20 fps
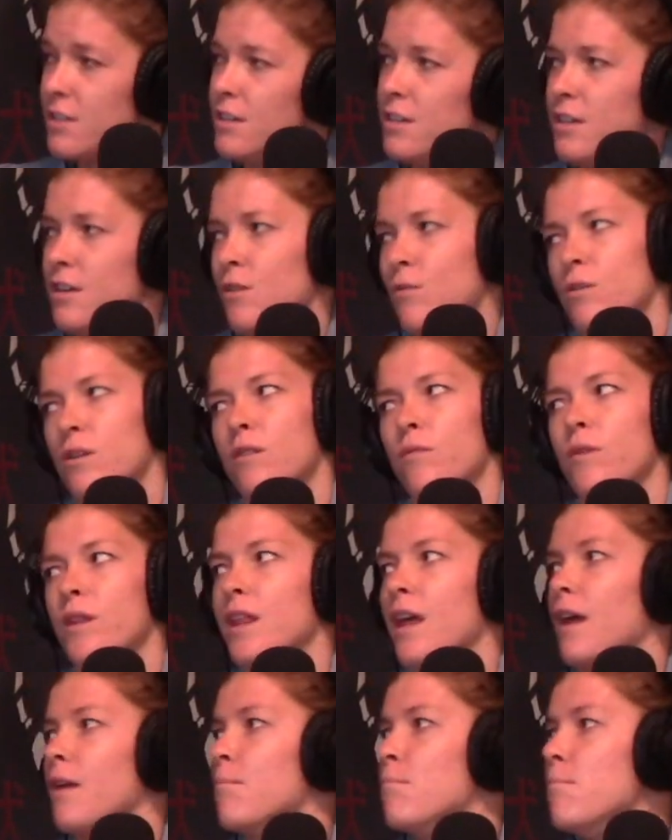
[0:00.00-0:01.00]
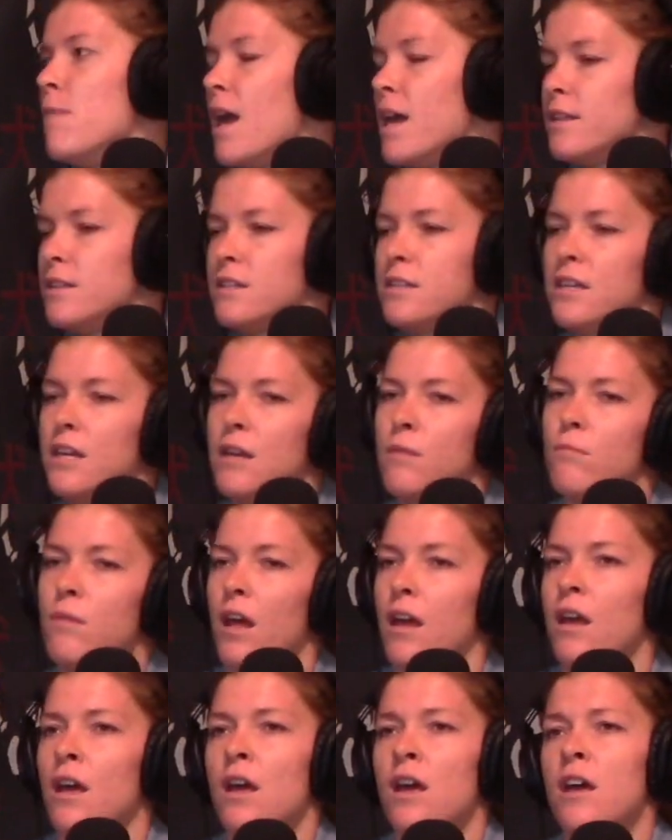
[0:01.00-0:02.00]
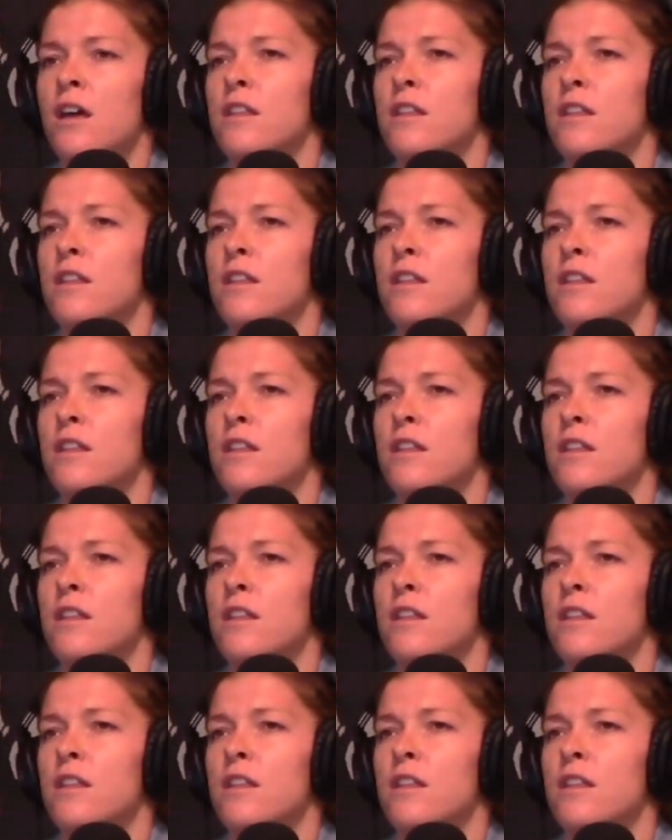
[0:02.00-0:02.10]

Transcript: to deal with like men's team, like